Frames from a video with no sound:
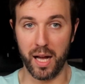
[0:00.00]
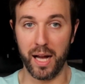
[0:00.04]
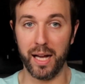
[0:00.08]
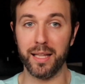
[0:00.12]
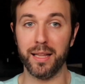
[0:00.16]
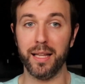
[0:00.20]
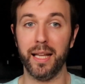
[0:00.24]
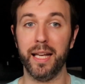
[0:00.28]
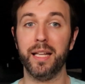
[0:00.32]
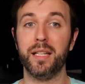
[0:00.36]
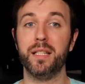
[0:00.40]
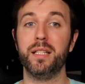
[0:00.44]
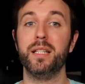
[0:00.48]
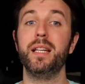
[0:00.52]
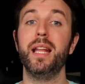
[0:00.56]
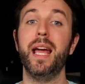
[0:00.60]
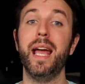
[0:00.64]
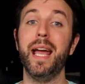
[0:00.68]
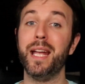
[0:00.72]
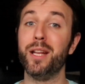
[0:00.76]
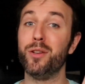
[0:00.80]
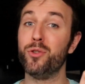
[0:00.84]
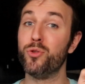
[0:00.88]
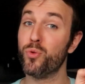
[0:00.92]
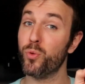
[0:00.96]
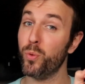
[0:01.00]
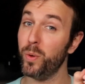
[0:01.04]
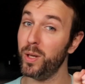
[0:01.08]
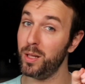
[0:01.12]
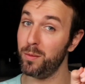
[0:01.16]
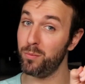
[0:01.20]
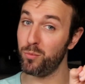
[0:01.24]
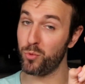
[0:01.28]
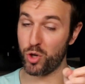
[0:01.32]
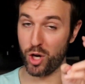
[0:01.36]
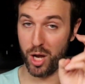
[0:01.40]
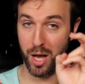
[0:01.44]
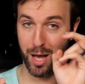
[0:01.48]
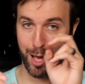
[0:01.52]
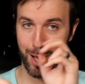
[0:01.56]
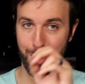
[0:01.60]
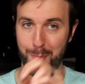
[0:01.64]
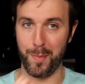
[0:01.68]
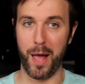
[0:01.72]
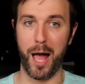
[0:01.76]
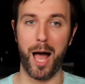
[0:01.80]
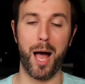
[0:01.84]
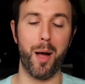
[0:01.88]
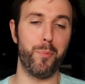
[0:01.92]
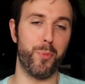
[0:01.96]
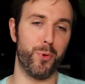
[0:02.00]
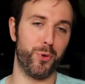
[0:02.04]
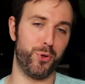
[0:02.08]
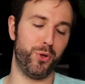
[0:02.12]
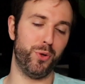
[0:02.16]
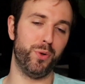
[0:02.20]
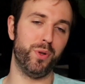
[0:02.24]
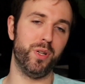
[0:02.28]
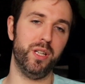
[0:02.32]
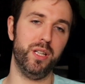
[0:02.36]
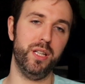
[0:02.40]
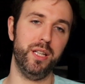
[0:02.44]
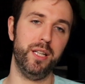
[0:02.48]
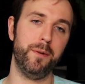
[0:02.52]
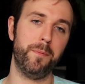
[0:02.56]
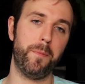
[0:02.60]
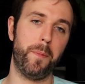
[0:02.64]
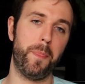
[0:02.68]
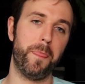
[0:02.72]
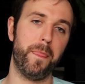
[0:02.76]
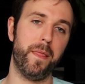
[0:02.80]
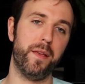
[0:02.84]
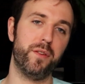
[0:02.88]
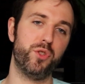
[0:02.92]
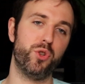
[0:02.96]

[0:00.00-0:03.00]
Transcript: I landed a dream job opportunity